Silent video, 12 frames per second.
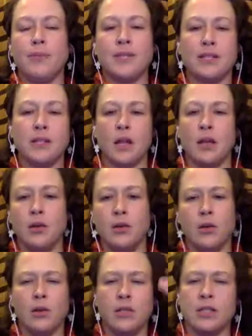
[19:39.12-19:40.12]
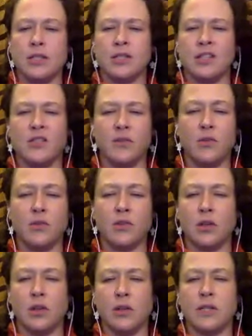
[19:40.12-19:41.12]
Perhaps it's unknown, this is the
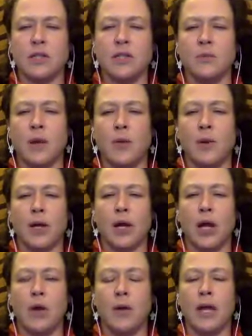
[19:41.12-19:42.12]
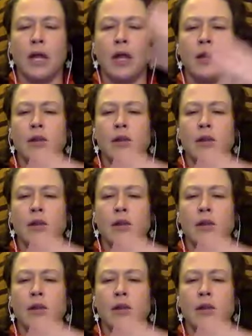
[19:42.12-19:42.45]
future, this is where we're going,